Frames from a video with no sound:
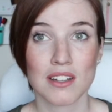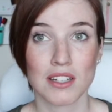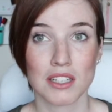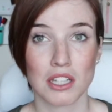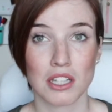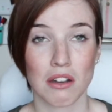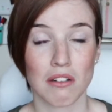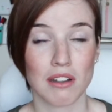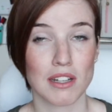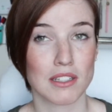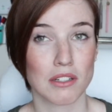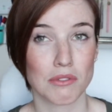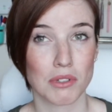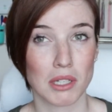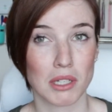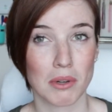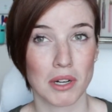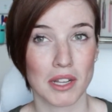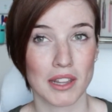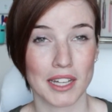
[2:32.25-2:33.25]
So is it
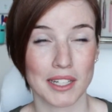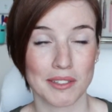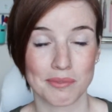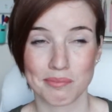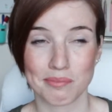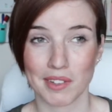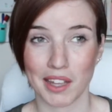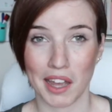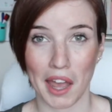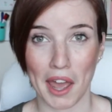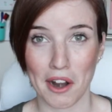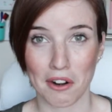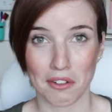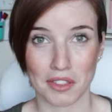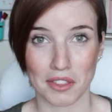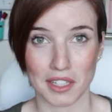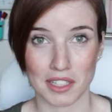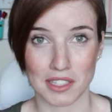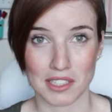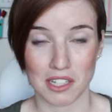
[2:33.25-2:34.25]
really worth it? I
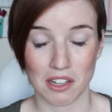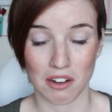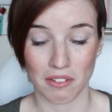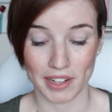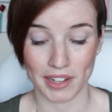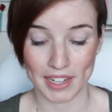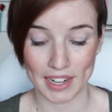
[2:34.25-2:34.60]
don't think so.